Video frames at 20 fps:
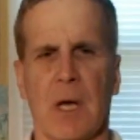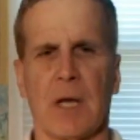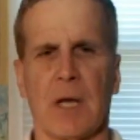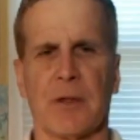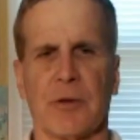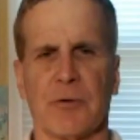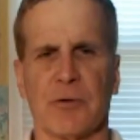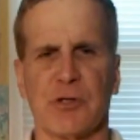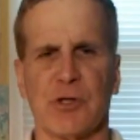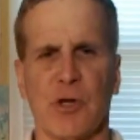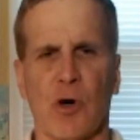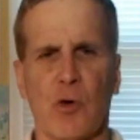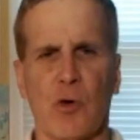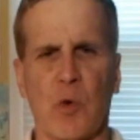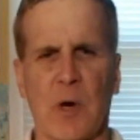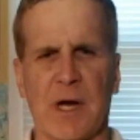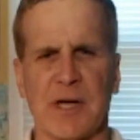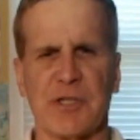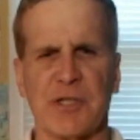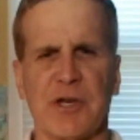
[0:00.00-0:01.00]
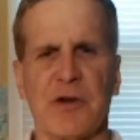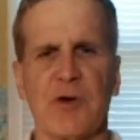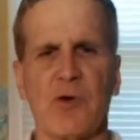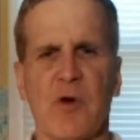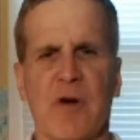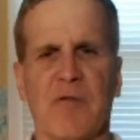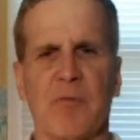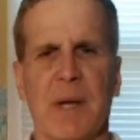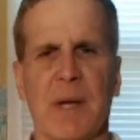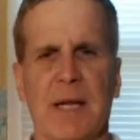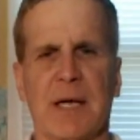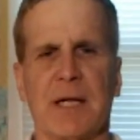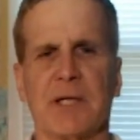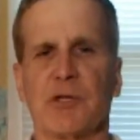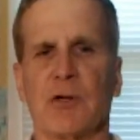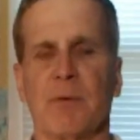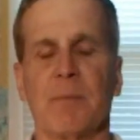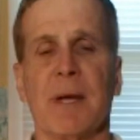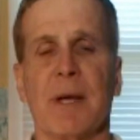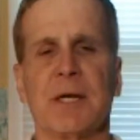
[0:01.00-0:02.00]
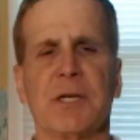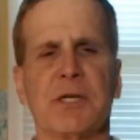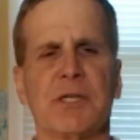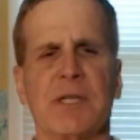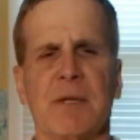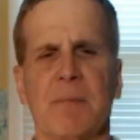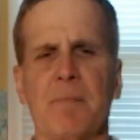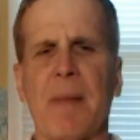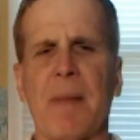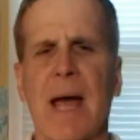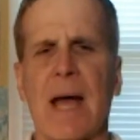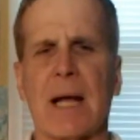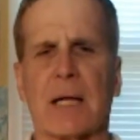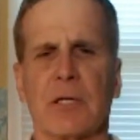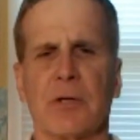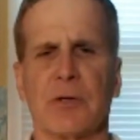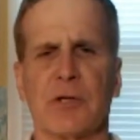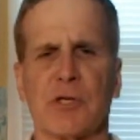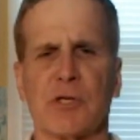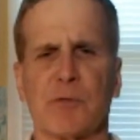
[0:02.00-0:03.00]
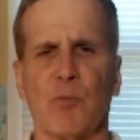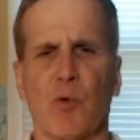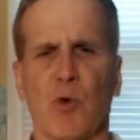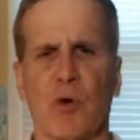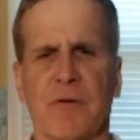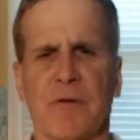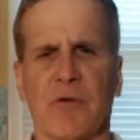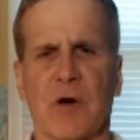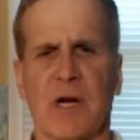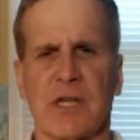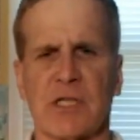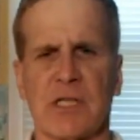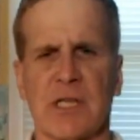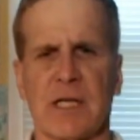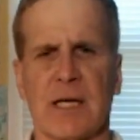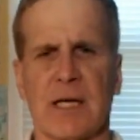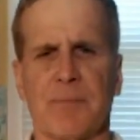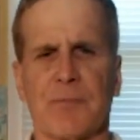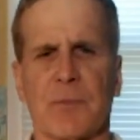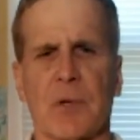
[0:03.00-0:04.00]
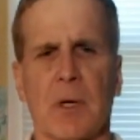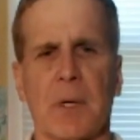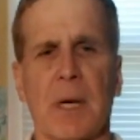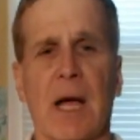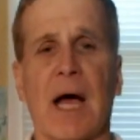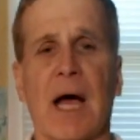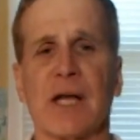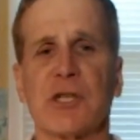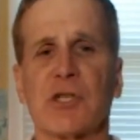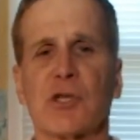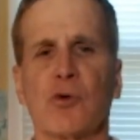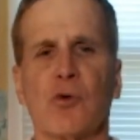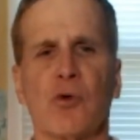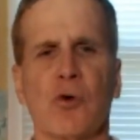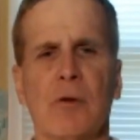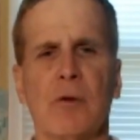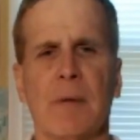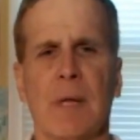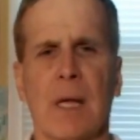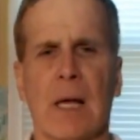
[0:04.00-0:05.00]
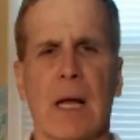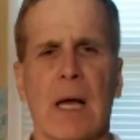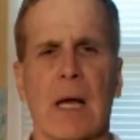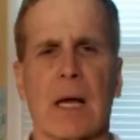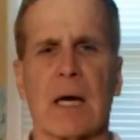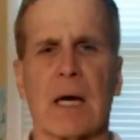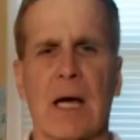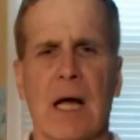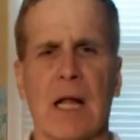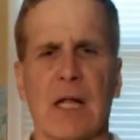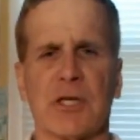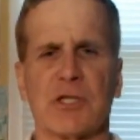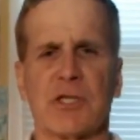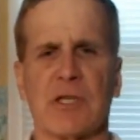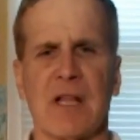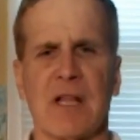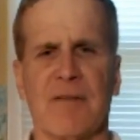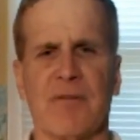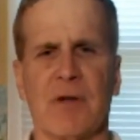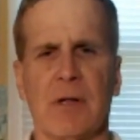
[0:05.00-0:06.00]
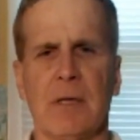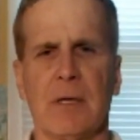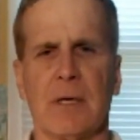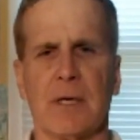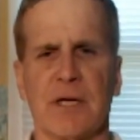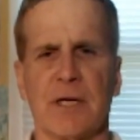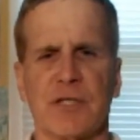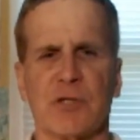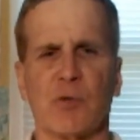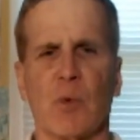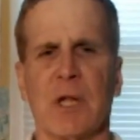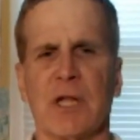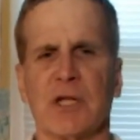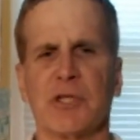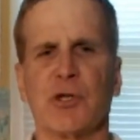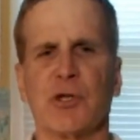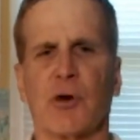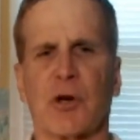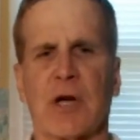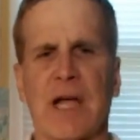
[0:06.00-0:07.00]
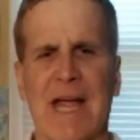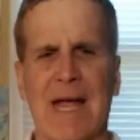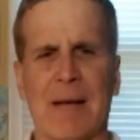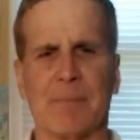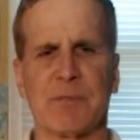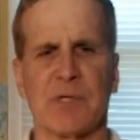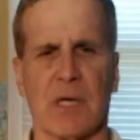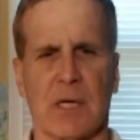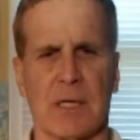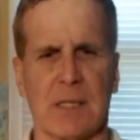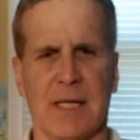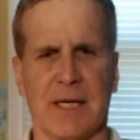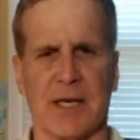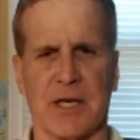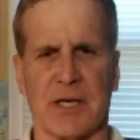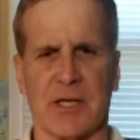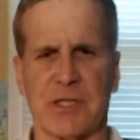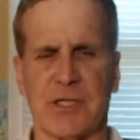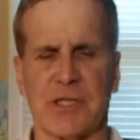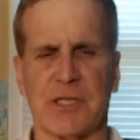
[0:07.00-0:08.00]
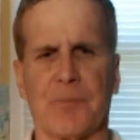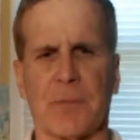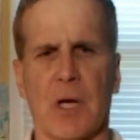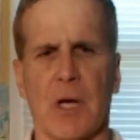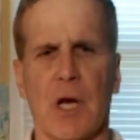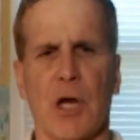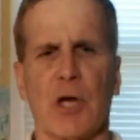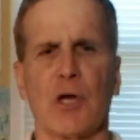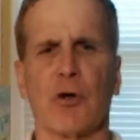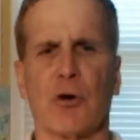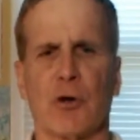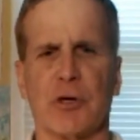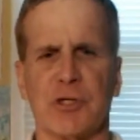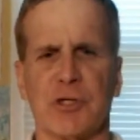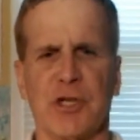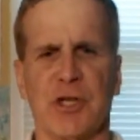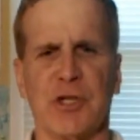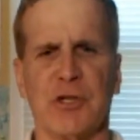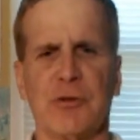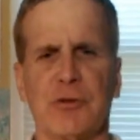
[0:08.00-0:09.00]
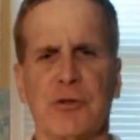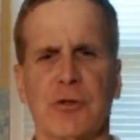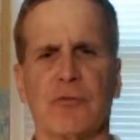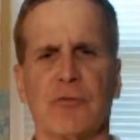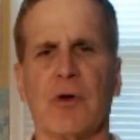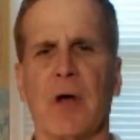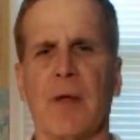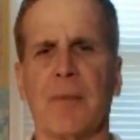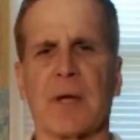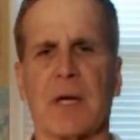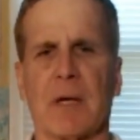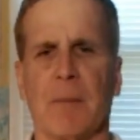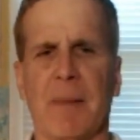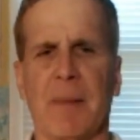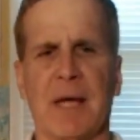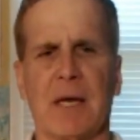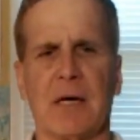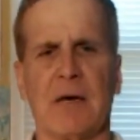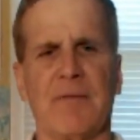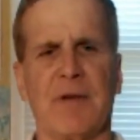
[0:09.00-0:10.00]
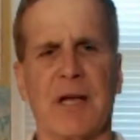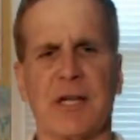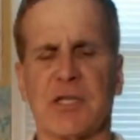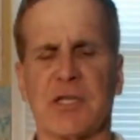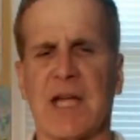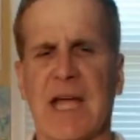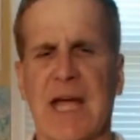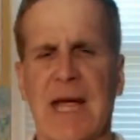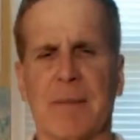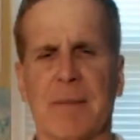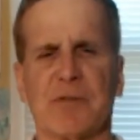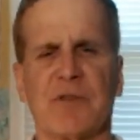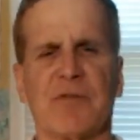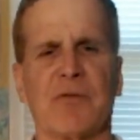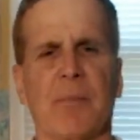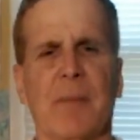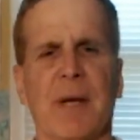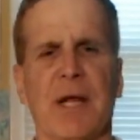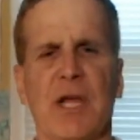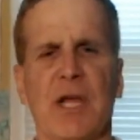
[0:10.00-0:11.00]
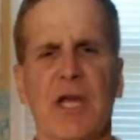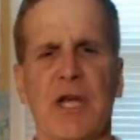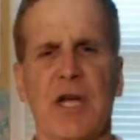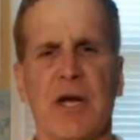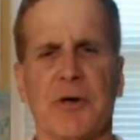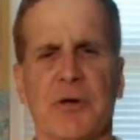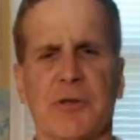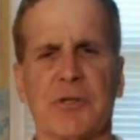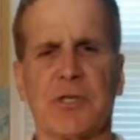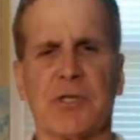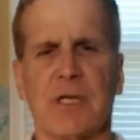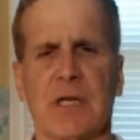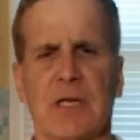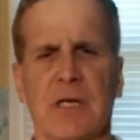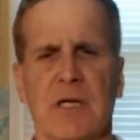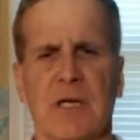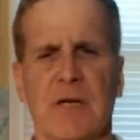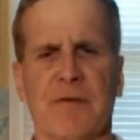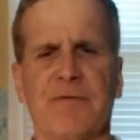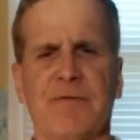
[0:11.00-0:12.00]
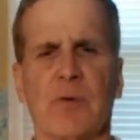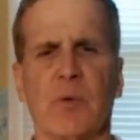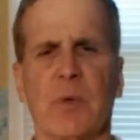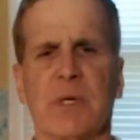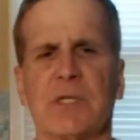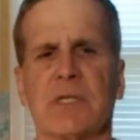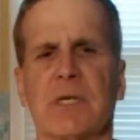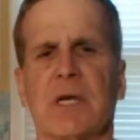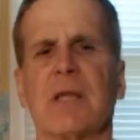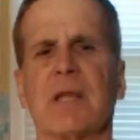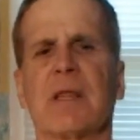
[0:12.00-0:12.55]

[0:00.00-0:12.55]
There is no question you have made a tremendous impact in the sport of wrestling on the high school, college level, as well as your camps and clinics. You continued to run the competitive edge camps for many years influencing